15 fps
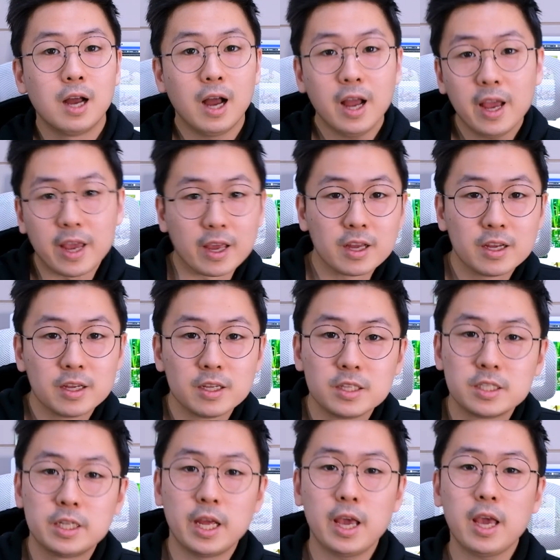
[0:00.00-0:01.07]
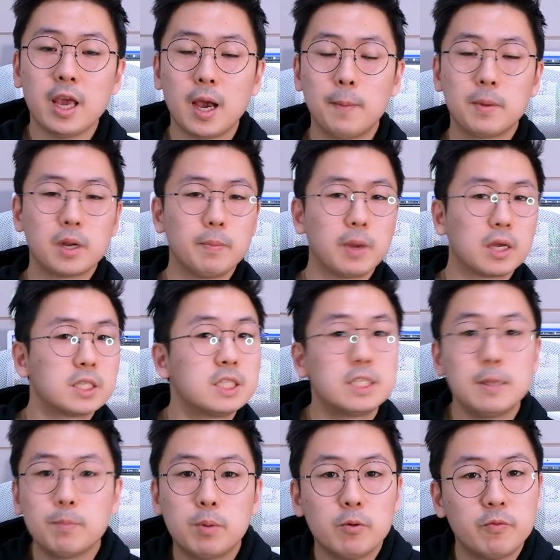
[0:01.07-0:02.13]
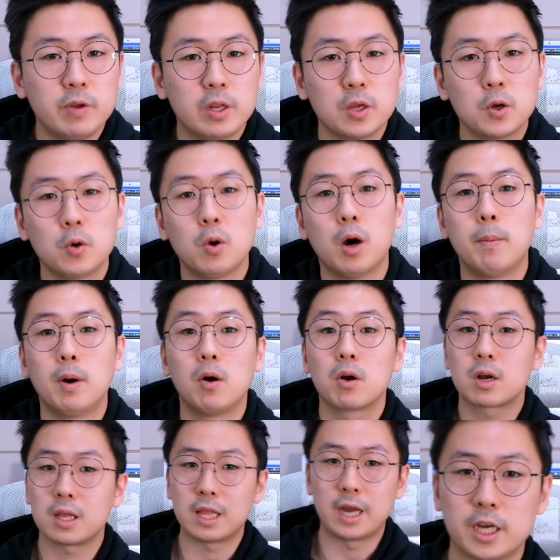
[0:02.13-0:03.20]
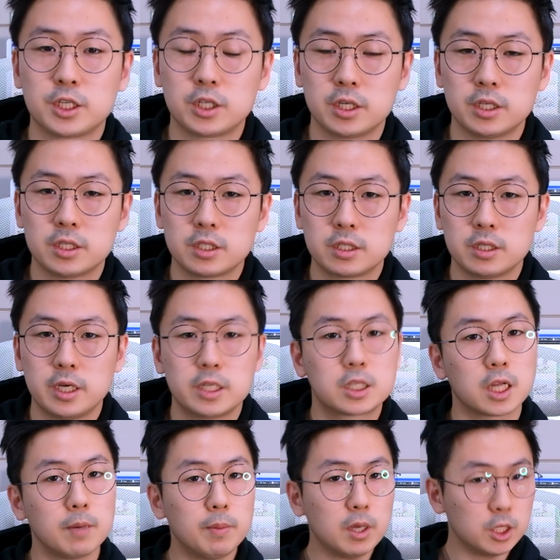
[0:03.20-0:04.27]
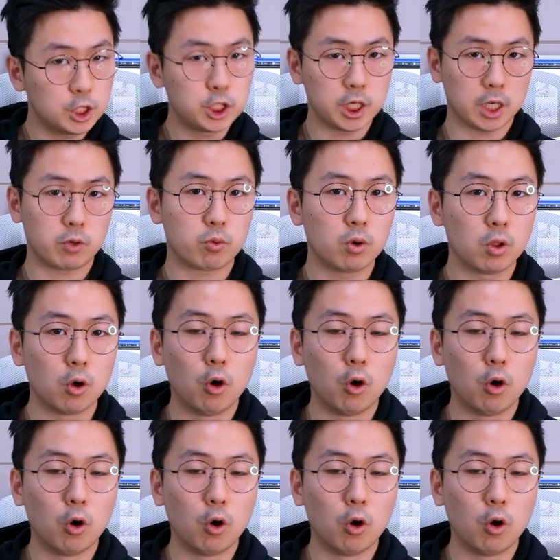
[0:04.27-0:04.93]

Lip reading: Hi! Today I'm gonna make a simple video about clashes. It's gonna be a general